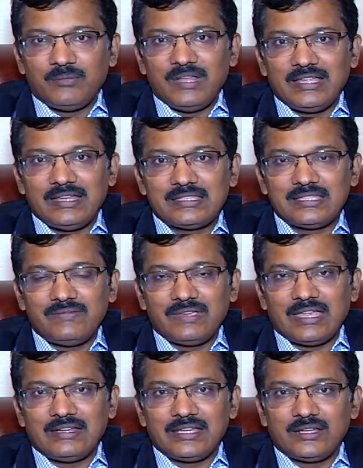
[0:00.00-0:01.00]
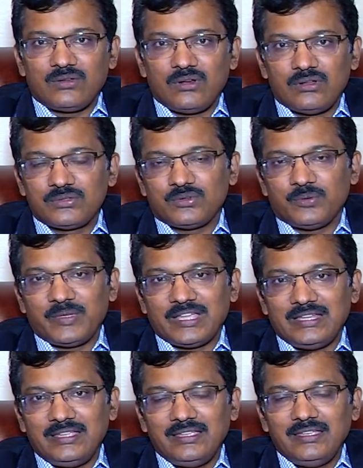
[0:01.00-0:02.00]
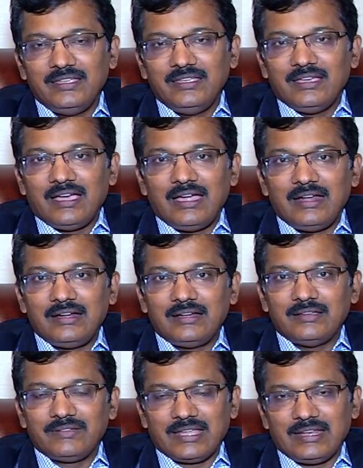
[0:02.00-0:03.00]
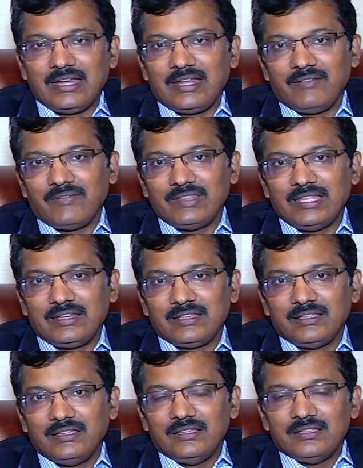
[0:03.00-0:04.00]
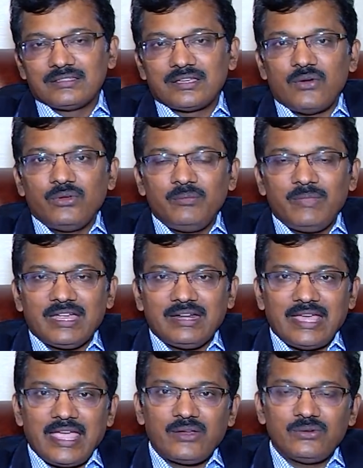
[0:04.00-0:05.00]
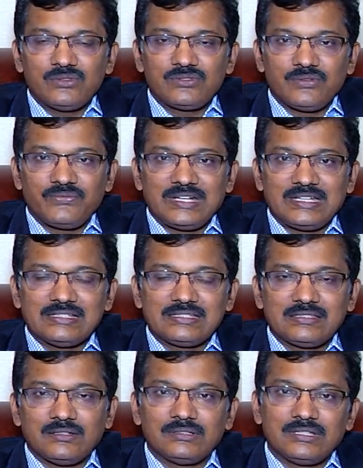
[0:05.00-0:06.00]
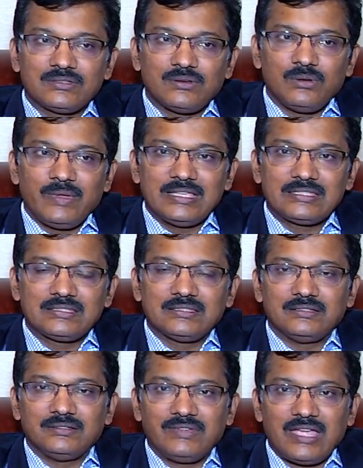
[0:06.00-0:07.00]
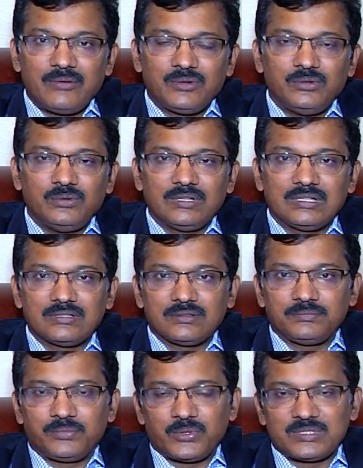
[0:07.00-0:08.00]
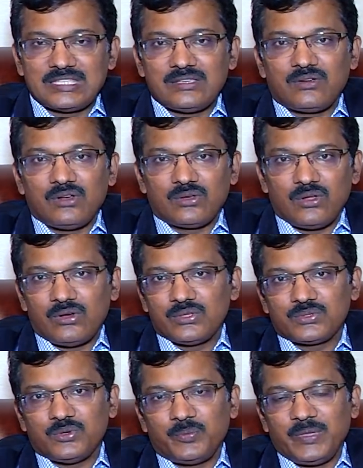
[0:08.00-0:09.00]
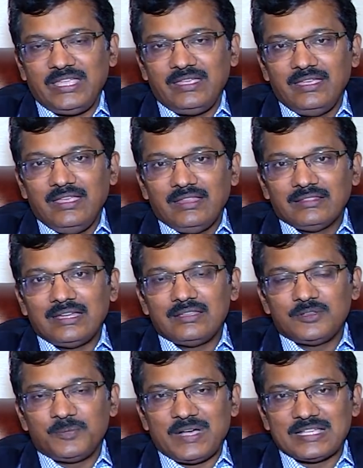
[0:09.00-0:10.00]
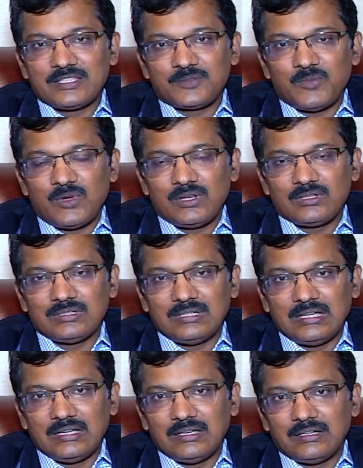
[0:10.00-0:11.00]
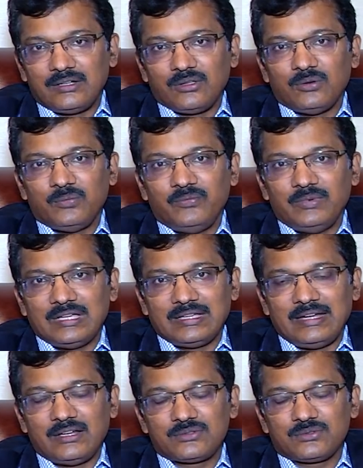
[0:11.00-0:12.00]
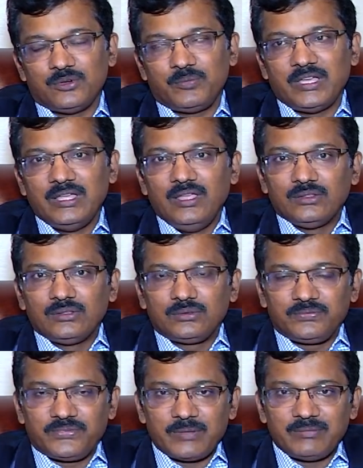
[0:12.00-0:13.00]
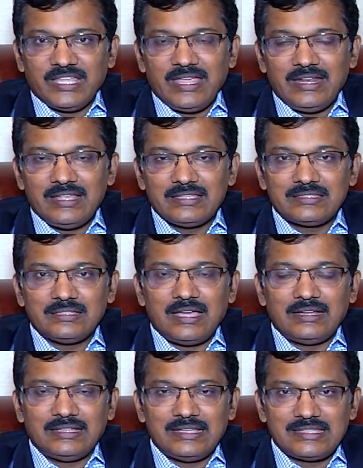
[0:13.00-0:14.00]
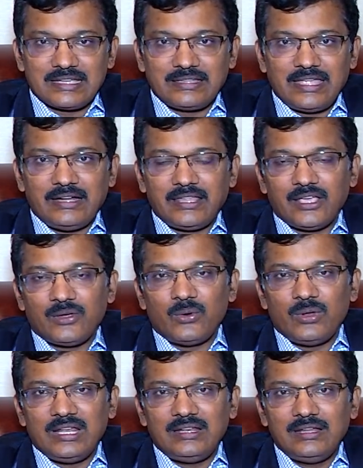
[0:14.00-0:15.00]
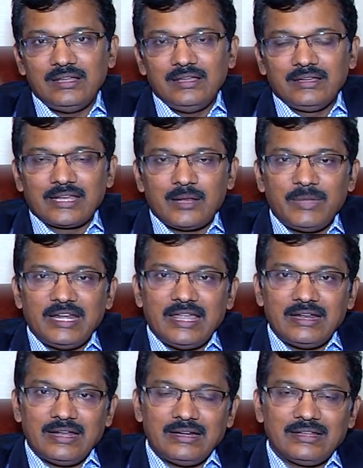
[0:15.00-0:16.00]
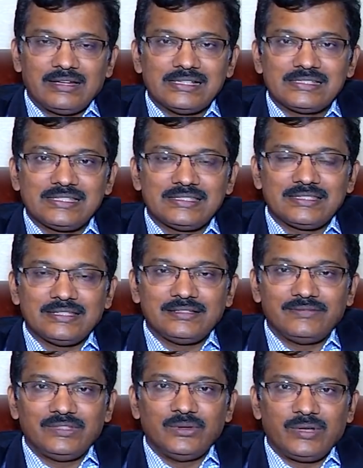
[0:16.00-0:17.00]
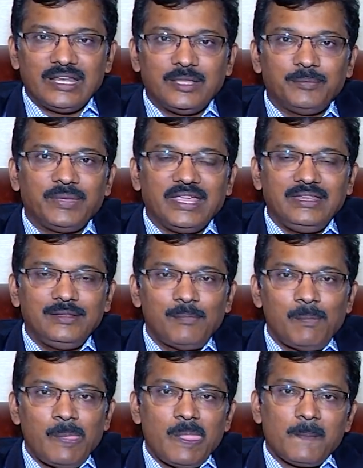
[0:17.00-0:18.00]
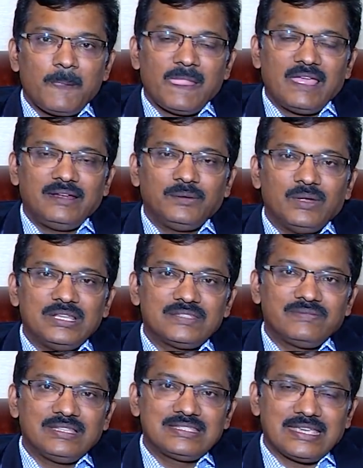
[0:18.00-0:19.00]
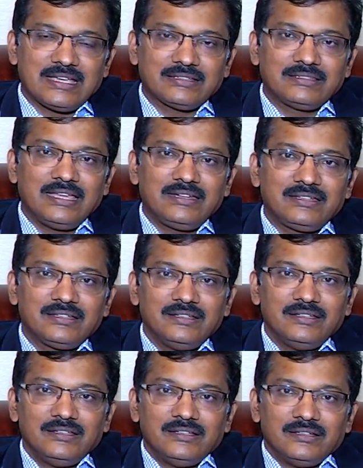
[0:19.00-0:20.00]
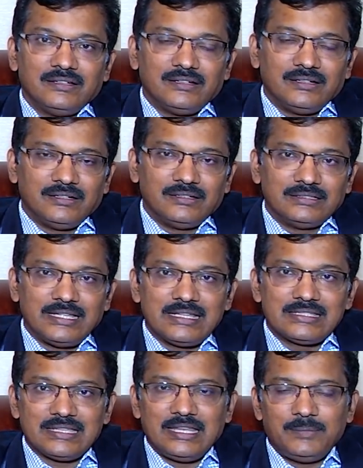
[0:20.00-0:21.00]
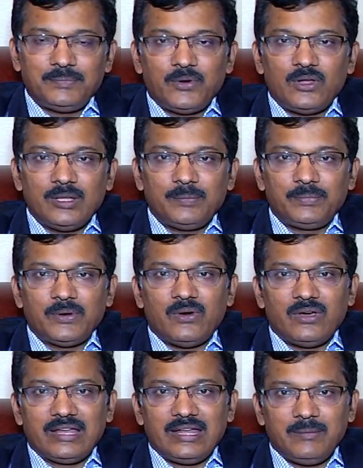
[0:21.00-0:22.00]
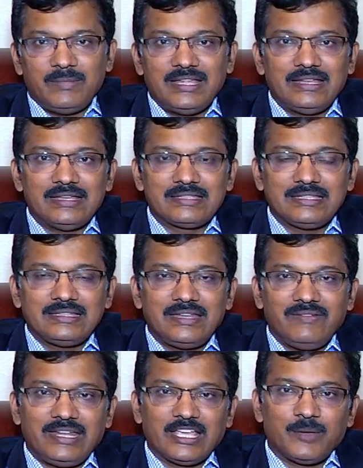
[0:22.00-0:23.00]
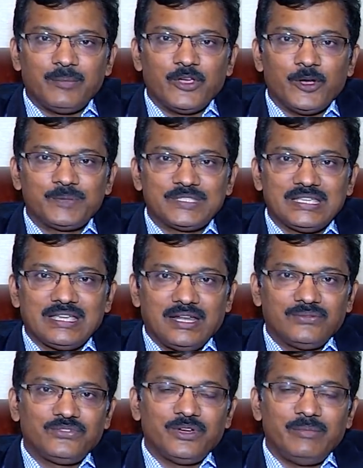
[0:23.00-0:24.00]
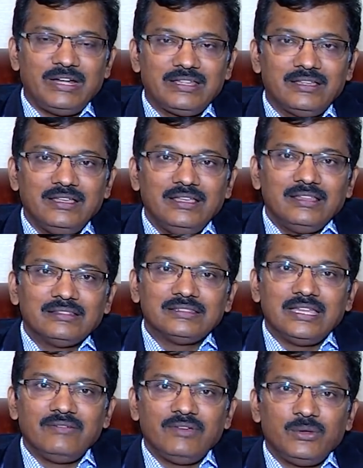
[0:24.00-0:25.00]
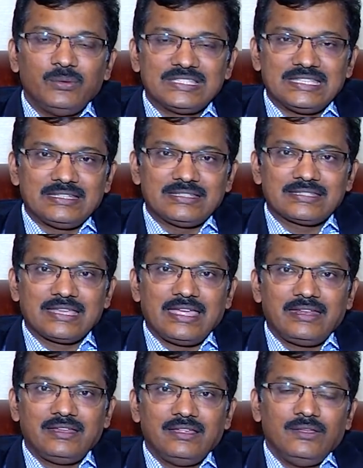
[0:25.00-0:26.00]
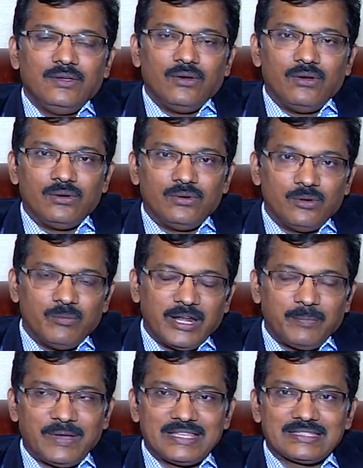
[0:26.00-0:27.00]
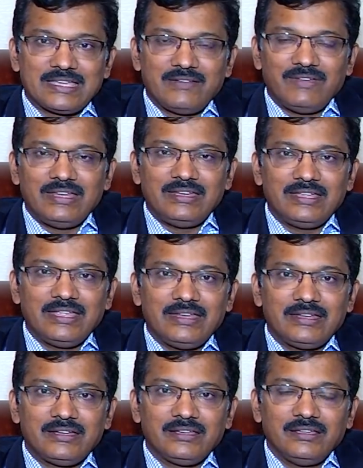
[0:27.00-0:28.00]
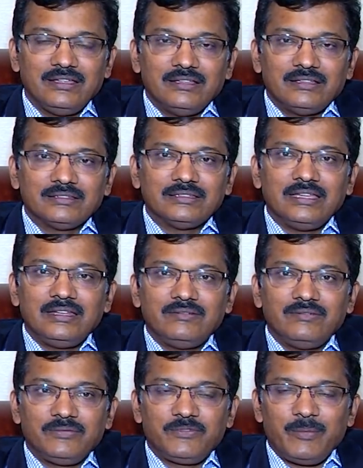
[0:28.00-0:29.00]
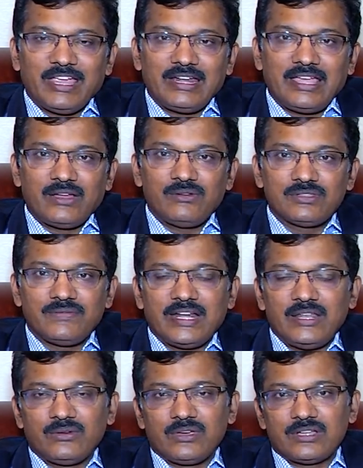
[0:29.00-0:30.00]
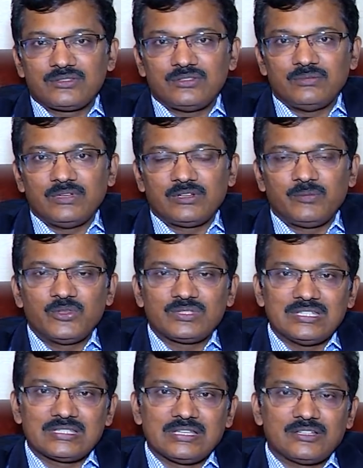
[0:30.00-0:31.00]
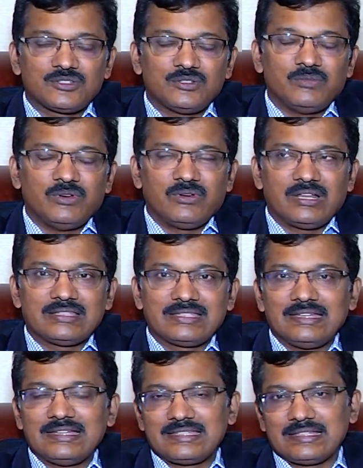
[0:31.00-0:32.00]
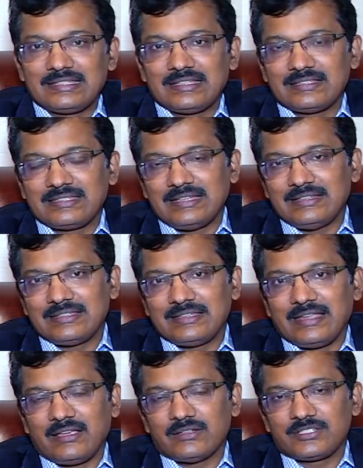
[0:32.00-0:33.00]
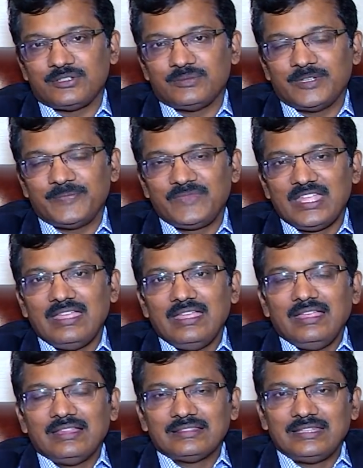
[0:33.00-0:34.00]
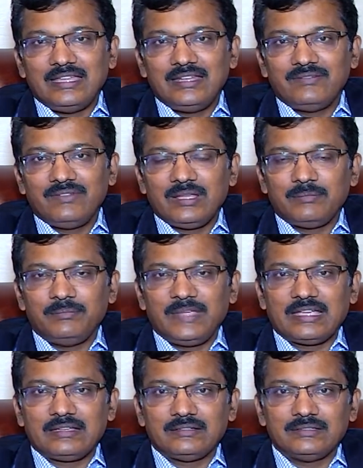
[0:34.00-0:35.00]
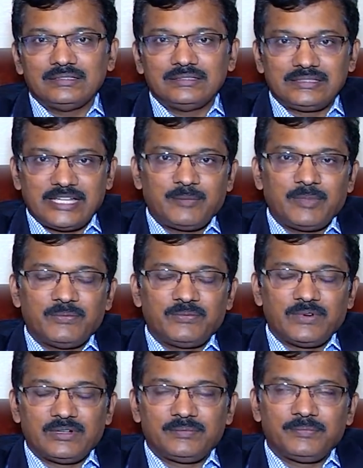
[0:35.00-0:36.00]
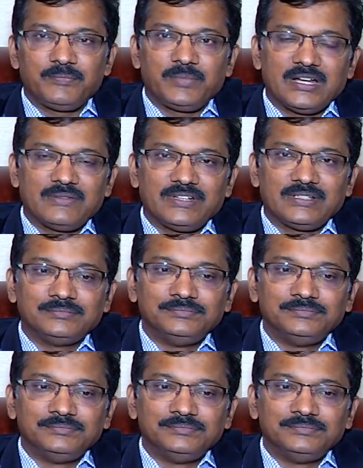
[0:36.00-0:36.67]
malignancy, we can treat colonoscopically, and uh, we can get away with that. So how do you make a diagnosis of it is, it is always we have to do a procedure called colonoscopy. That is, you pass a small uh, tube uh, endoscope from the anus and then check the entire colon. Can be done under anesthesia without any pain. And once we check that uh, there is any polyp or any malignancy, then we take a biopsy, confirm it. Then we do a C T scan or whole body P E T scan when indicated. Then if we make a diagnosis of adenocarcinoma or mucinous carcinoma or ascendant cell ring carcinoma, then we make uh, treatment for part of it.